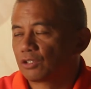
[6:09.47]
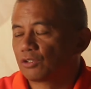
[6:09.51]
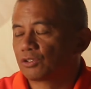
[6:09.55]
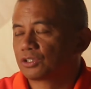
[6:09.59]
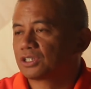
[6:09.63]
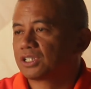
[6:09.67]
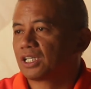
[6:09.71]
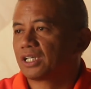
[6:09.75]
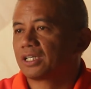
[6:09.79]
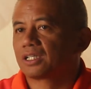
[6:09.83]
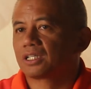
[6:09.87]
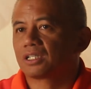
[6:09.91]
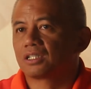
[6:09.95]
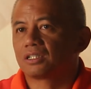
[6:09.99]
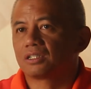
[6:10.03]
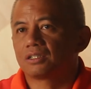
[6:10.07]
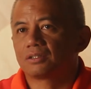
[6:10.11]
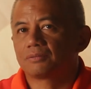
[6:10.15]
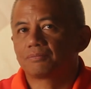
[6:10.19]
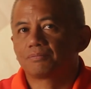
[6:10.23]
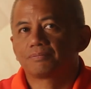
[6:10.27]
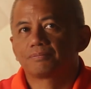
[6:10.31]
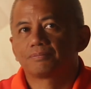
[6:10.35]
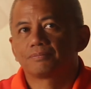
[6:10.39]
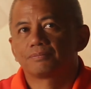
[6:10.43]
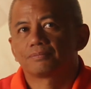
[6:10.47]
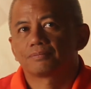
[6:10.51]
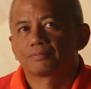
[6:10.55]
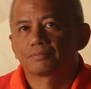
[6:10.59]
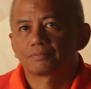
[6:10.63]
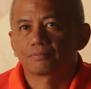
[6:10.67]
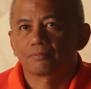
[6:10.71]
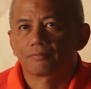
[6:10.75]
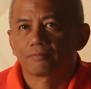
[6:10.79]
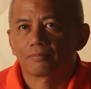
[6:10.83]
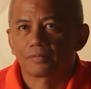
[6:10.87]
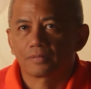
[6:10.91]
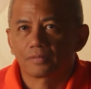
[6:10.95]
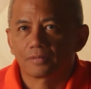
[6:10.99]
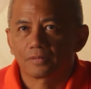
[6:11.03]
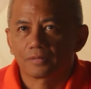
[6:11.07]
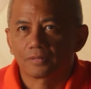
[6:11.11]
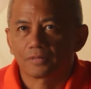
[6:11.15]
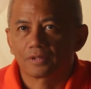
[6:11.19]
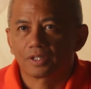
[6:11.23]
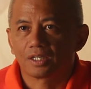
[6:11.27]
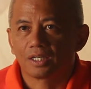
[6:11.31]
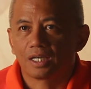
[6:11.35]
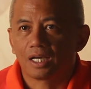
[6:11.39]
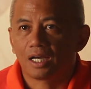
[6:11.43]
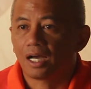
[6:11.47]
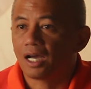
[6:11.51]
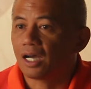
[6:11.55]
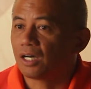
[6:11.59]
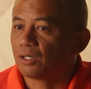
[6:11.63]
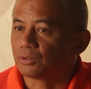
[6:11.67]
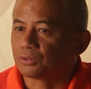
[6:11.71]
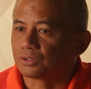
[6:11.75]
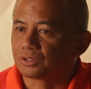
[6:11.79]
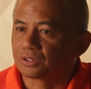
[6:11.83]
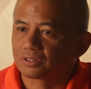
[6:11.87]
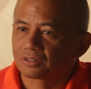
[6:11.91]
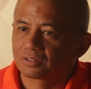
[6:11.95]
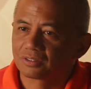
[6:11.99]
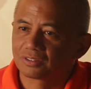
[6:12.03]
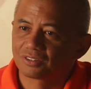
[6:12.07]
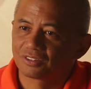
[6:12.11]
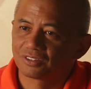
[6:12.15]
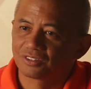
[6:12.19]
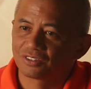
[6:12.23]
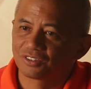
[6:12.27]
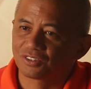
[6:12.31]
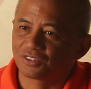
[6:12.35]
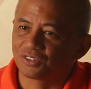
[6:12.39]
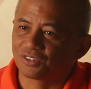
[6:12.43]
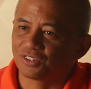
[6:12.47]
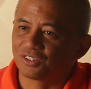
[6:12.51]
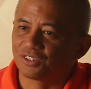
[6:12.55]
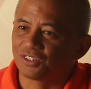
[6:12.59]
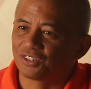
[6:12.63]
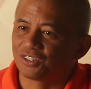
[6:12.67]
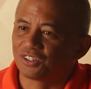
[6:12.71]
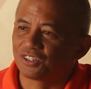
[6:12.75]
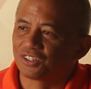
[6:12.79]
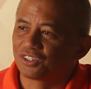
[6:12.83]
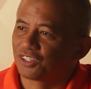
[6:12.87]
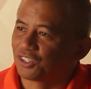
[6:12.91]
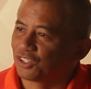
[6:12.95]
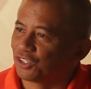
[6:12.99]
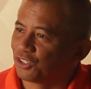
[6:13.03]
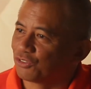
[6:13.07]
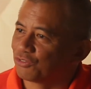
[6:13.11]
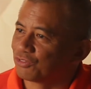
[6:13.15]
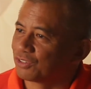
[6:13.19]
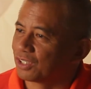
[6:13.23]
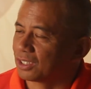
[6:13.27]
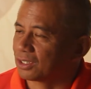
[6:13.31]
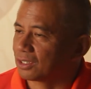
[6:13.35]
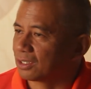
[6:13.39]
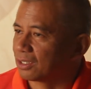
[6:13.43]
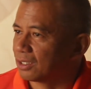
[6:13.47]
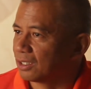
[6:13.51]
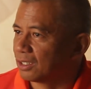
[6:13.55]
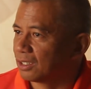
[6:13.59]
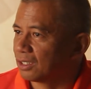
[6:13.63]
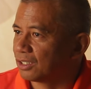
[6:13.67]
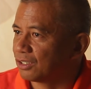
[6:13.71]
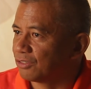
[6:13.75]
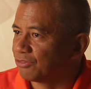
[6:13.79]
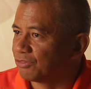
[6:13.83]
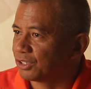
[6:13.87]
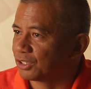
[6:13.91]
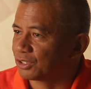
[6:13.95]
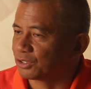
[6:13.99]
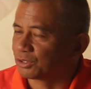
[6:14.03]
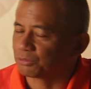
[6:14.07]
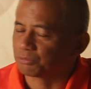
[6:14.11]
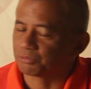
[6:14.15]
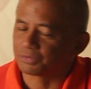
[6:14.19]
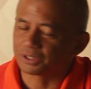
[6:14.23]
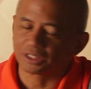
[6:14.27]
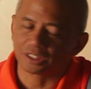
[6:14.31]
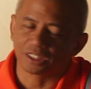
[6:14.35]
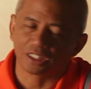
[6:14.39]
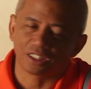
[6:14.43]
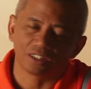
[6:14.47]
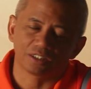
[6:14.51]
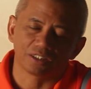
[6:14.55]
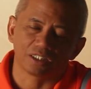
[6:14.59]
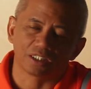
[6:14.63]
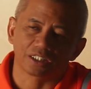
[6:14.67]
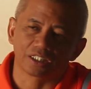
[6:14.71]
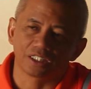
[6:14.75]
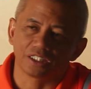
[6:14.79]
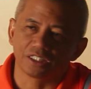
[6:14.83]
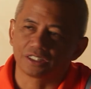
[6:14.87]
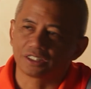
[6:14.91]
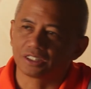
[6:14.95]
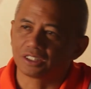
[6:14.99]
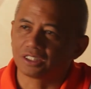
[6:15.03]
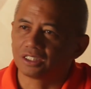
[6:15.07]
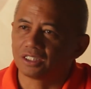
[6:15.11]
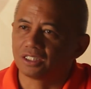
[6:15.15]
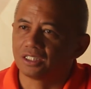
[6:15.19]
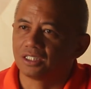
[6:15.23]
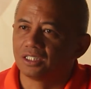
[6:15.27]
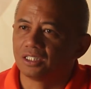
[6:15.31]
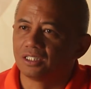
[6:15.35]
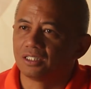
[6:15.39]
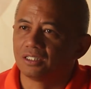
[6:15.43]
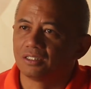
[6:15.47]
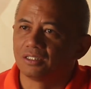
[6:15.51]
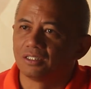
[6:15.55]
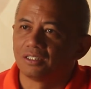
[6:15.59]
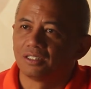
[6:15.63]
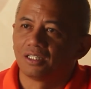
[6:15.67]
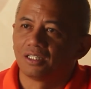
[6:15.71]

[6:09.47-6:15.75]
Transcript: looks like a house. So you've got a living room set, a kitchen,